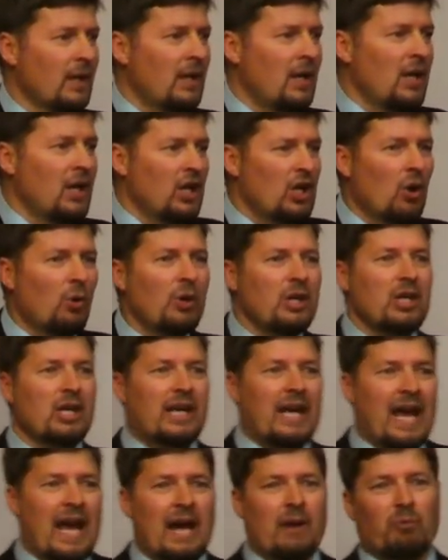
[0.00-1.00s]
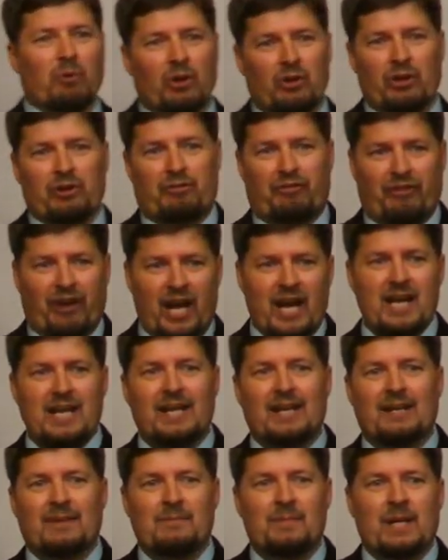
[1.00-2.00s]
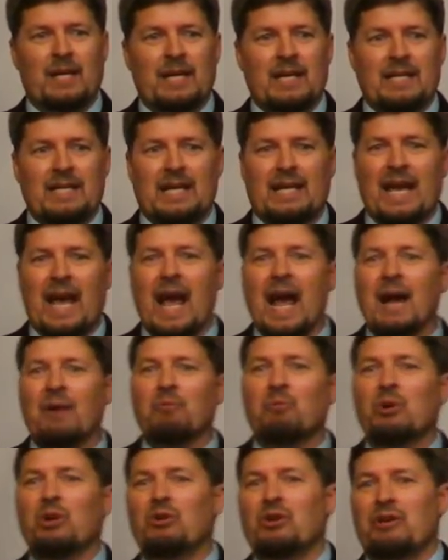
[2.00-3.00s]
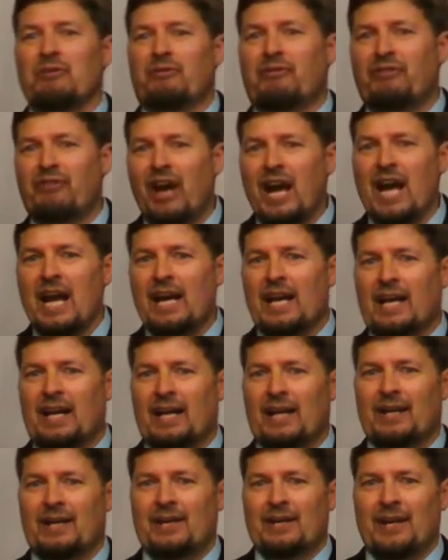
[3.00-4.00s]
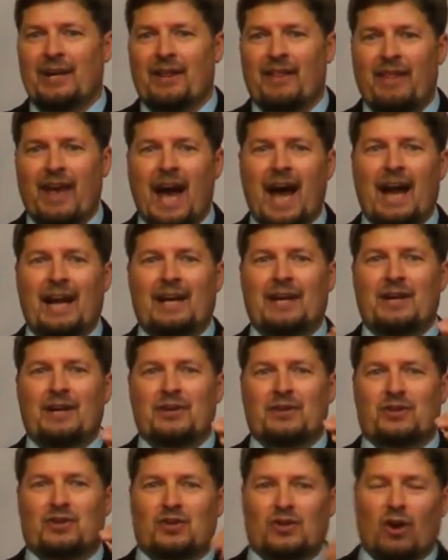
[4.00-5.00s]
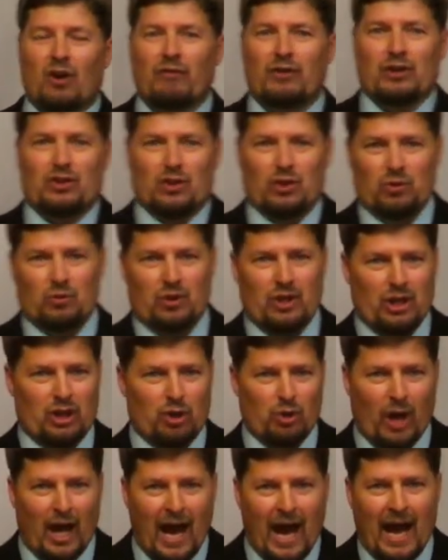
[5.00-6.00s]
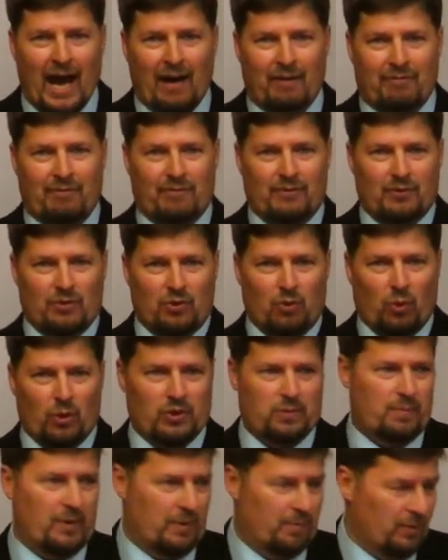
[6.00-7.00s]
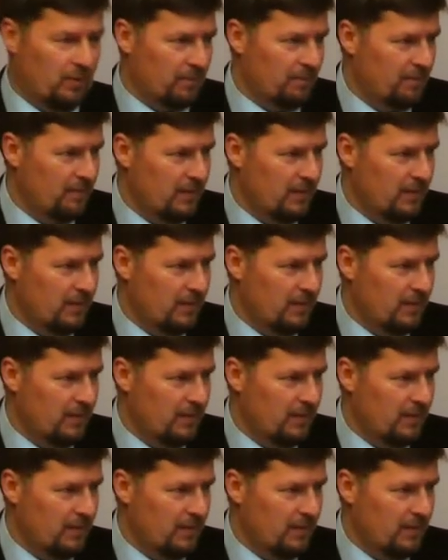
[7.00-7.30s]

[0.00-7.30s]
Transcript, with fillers: You know what you can't really fake? You can't really fake that servitude that you have towards people.